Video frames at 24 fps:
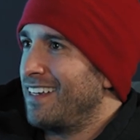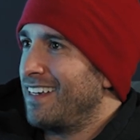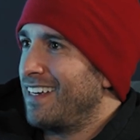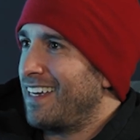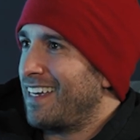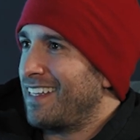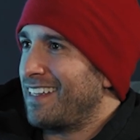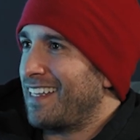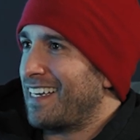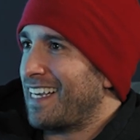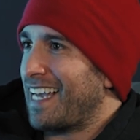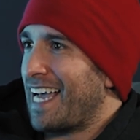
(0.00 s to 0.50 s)

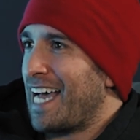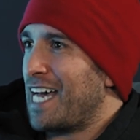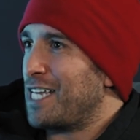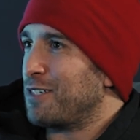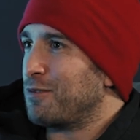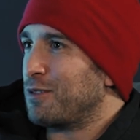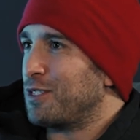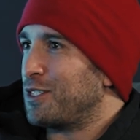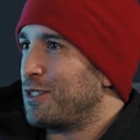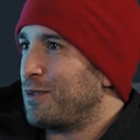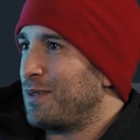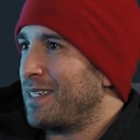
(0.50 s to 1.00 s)
And like, as
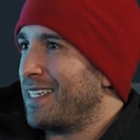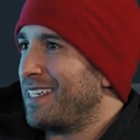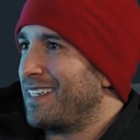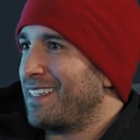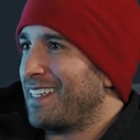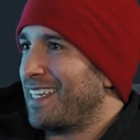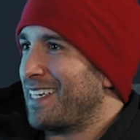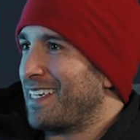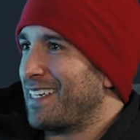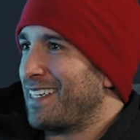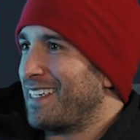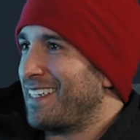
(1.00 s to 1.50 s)
we're doing it,
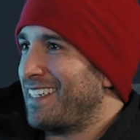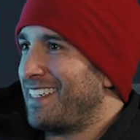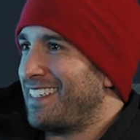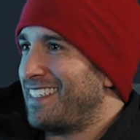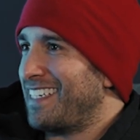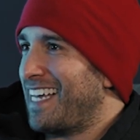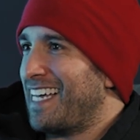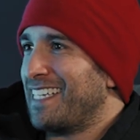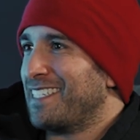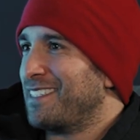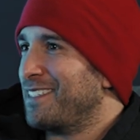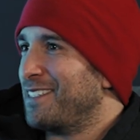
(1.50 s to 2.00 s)
like he's
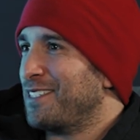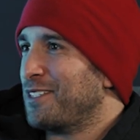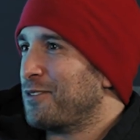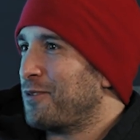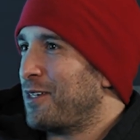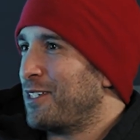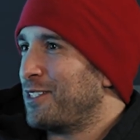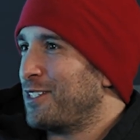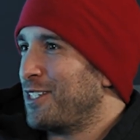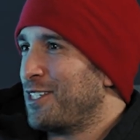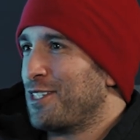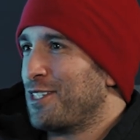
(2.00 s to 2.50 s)
asking us questions